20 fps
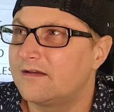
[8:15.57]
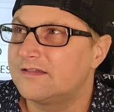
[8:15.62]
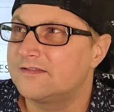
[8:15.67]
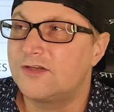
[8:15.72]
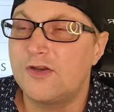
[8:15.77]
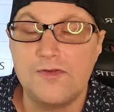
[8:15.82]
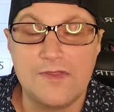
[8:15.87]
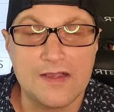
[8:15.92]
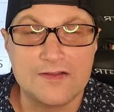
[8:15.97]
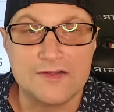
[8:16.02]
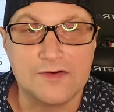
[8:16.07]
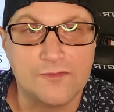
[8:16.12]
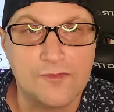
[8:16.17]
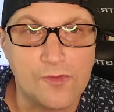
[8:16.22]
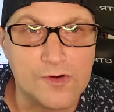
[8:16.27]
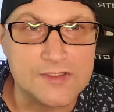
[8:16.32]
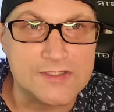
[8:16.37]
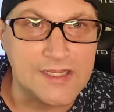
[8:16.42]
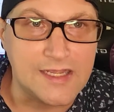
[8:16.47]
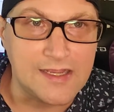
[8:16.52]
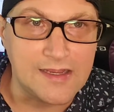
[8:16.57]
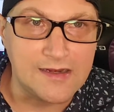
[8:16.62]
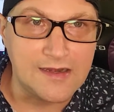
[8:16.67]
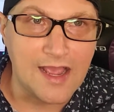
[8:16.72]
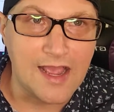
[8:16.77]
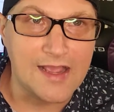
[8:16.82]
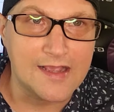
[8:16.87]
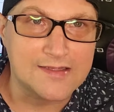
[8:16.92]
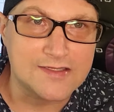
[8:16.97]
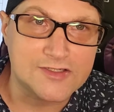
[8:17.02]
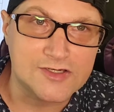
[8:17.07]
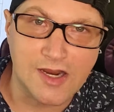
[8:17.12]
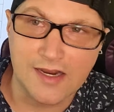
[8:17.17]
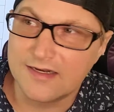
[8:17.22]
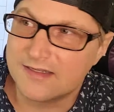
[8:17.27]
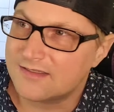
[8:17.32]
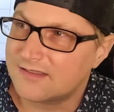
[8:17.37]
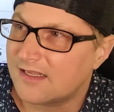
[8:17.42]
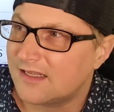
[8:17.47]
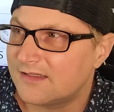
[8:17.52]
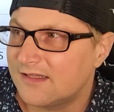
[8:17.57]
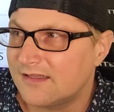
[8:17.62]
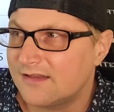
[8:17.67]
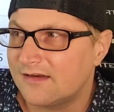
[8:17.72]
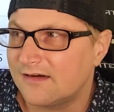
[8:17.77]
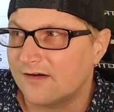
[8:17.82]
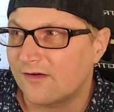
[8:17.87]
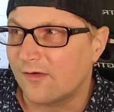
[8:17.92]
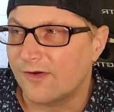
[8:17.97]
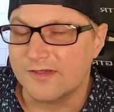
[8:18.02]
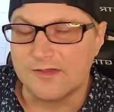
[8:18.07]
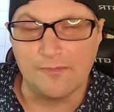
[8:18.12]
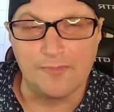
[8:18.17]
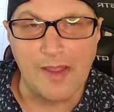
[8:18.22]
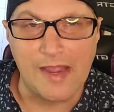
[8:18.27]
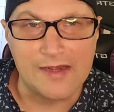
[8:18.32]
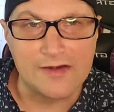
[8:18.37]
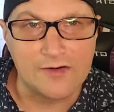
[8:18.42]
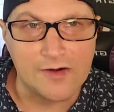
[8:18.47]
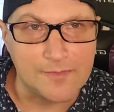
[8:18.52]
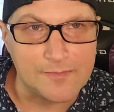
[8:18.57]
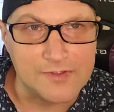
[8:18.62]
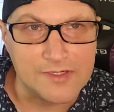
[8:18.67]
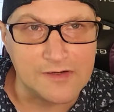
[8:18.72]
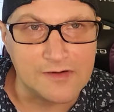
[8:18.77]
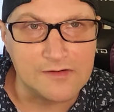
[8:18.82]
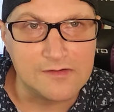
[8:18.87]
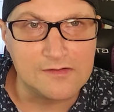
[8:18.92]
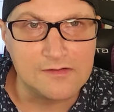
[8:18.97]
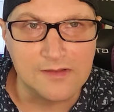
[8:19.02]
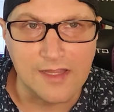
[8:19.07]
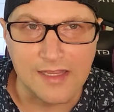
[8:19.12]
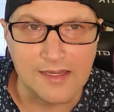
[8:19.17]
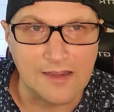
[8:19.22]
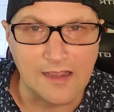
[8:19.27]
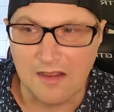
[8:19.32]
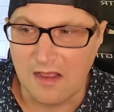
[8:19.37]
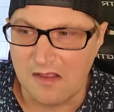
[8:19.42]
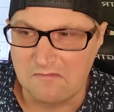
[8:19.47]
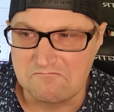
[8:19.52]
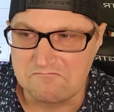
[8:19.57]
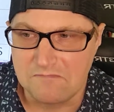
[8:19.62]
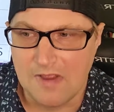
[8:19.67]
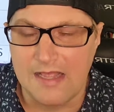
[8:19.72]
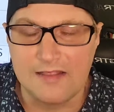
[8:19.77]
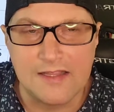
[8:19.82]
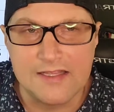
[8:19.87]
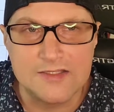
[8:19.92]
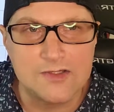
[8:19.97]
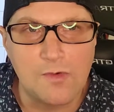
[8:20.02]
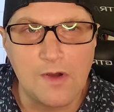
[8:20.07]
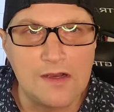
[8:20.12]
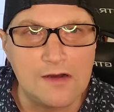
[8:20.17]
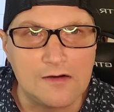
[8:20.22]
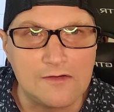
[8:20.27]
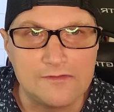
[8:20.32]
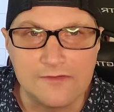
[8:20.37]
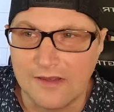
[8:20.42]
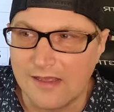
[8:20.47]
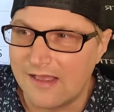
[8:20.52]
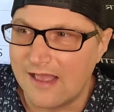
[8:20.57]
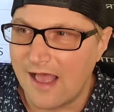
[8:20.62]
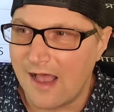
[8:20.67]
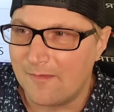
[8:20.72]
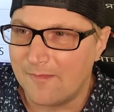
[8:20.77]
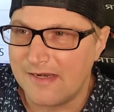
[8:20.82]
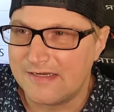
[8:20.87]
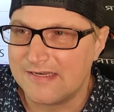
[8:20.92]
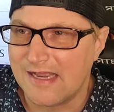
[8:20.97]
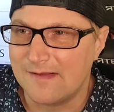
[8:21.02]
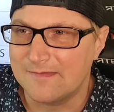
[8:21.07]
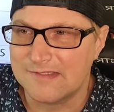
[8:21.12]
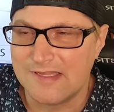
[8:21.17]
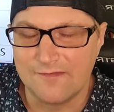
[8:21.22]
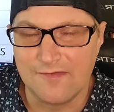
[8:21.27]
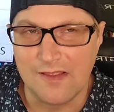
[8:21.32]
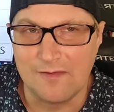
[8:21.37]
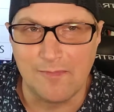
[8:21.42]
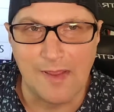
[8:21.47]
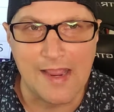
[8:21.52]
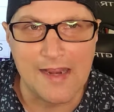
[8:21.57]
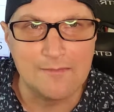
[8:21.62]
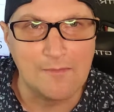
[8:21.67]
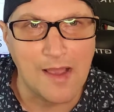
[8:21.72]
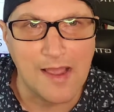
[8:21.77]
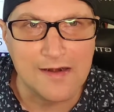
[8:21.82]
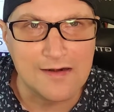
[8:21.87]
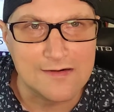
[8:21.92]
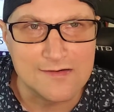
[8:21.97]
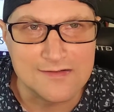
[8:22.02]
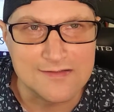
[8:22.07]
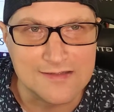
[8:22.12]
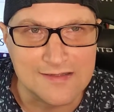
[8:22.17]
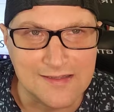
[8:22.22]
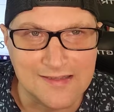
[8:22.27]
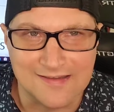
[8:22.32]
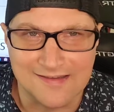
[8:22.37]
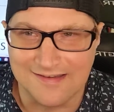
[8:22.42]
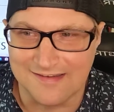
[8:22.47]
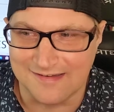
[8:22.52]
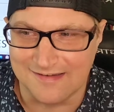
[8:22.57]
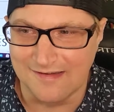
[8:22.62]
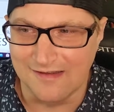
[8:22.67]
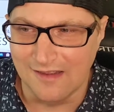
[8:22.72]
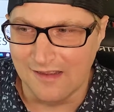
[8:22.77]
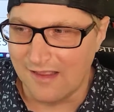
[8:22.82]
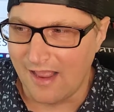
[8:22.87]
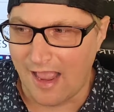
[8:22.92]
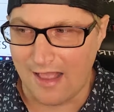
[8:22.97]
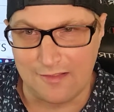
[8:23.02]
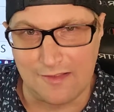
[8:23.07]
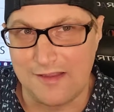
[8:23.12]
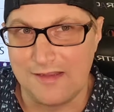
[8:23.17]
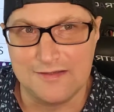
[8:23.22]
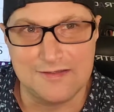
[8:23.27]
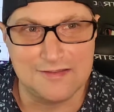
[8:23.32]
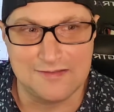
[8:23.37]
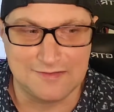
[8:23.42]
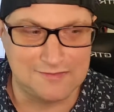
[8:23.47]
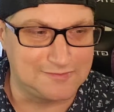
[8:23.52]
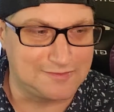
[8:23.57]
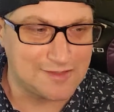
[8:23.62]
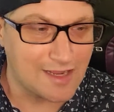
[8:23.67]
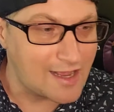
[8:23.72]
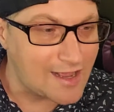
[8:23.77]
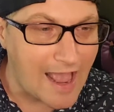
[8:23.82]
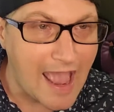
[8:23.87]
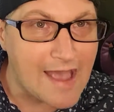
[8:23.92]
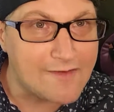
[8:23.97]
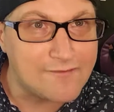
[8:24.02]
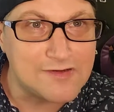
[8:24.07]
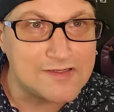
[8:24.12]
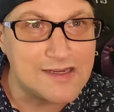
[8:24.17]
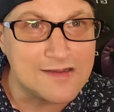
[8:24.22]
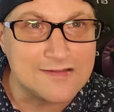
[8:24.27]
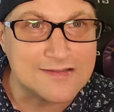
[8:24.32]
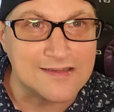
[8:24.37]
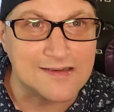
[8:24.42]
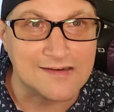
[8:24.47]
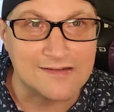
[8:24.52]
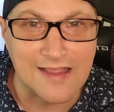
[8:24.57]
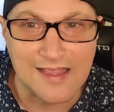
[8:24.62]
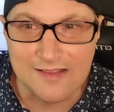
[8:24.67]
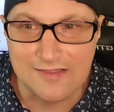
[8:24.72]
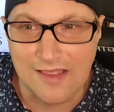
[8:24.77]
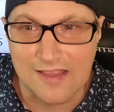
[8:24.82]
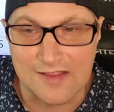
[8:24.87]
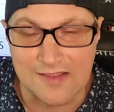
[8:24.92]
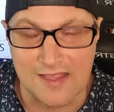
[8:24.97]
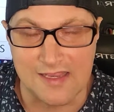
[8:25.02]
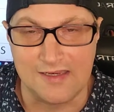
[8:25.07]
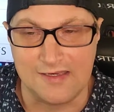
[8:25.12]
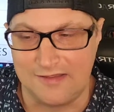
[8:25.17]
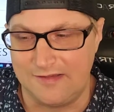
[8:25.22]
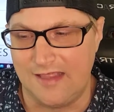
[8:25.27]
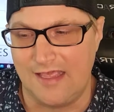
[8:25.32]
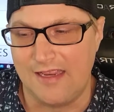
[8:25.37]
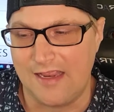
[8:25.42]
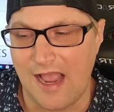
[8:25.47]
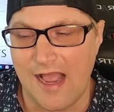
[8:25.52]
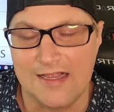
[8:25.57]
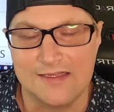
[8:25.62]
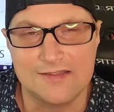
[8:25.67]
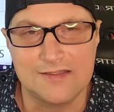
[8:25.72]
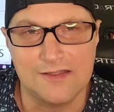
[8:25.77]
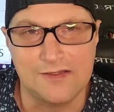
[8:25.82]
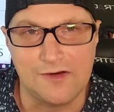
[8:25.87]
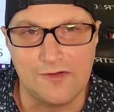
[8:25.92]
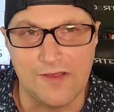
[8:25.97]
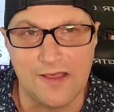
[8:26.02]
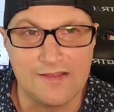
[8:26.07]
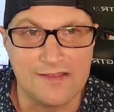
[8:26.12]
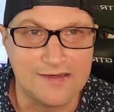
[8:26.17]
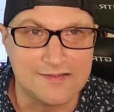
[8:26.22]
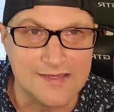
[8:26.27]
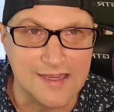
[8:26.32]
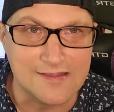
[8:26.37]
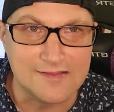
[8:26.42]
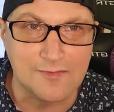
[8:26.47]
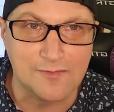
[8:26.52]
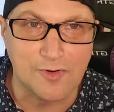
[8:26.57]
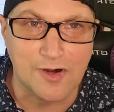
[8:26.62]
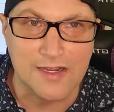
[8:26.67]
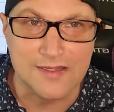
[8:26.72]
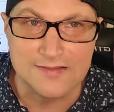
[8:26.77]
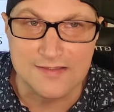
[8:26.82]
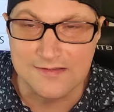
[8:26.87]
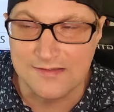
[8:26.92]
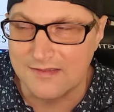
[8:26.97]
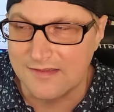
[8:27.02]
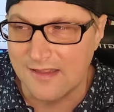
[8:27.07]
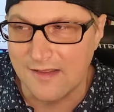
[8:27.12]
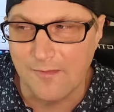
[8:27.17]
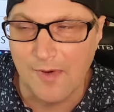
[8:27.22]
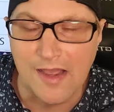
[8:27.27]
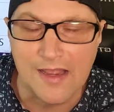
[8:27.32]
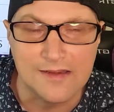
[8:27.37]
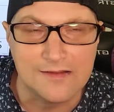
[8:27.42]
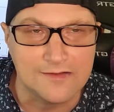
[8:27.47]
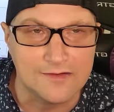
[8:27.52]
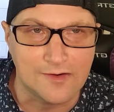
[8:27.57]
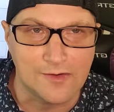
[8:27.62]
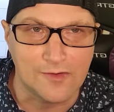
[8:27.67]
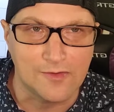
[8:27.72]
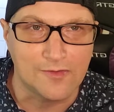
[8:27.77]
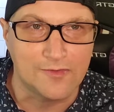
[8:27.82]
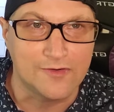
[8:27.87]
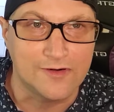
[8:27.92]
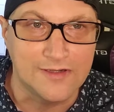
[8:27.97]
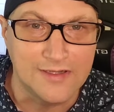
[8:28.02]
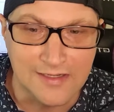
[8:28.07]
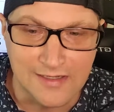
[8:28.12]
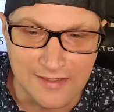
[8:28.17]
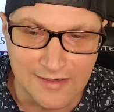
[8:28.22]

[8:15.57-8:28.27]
2014 has China said that they're going to ban crypto? Like, at least 12. How many times have they banned miners? At least half a dozen. Like, they constantly do that. They tank the price and then they buy in their own